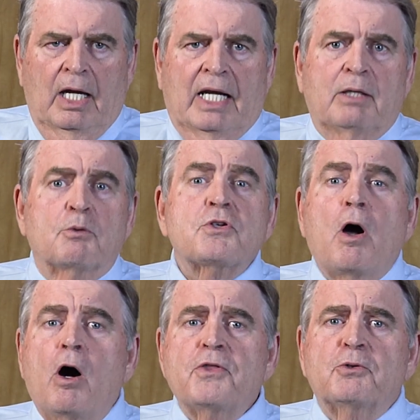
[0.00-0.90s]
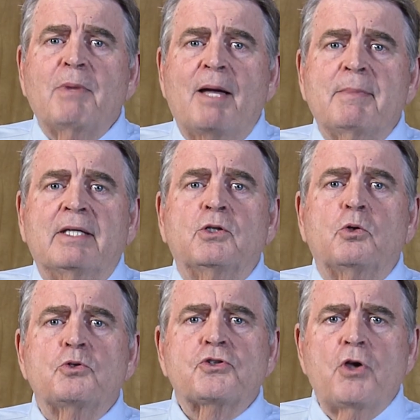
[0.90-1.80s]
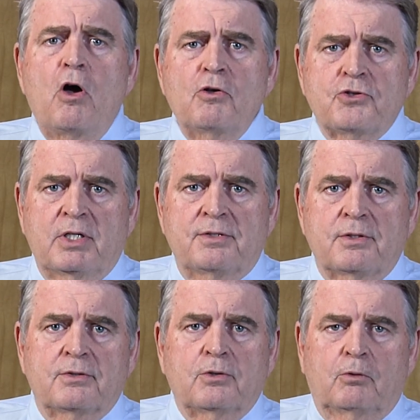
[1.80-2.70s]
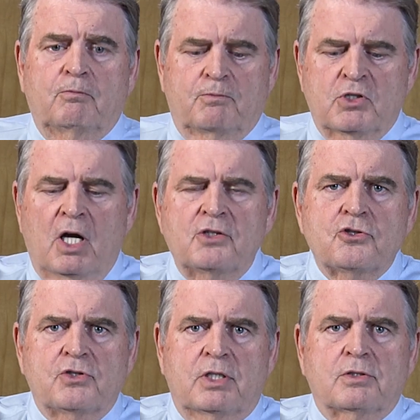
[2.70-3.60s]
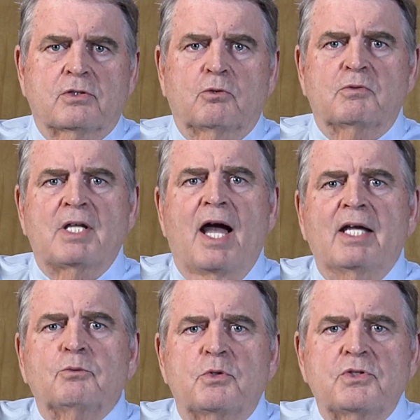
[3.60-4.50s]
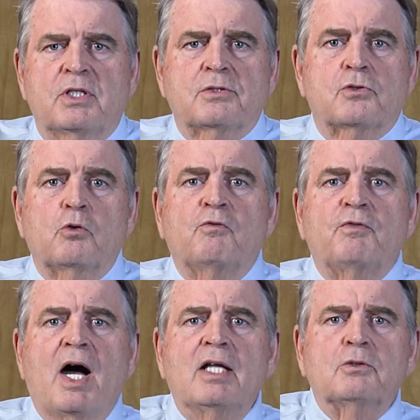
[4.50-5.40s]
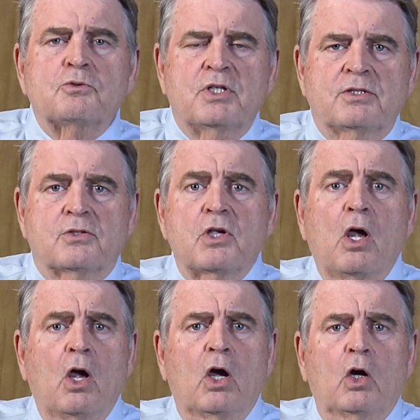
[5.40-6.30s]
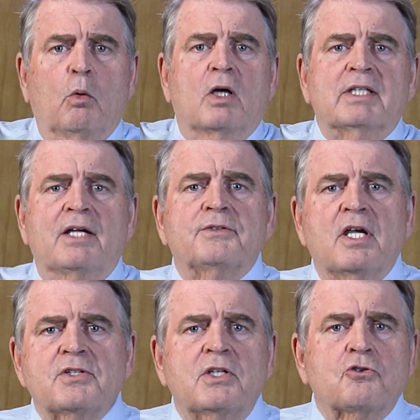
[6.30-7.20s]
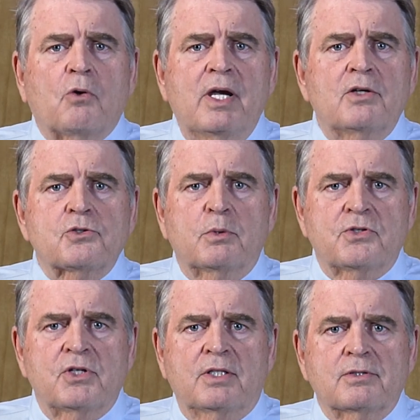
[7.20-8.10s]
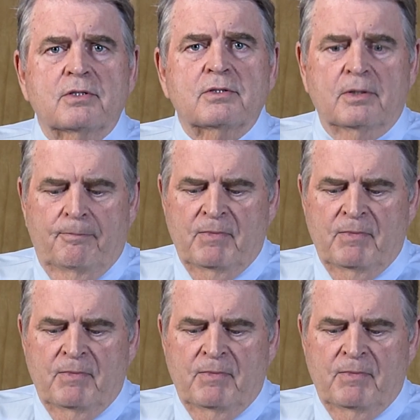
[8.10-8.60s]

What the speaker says: and it was authored by men who saw Jesus, who touched Jesus, who dined with Jesus, who followed Jesus, who walked down dusty trails with Jesus.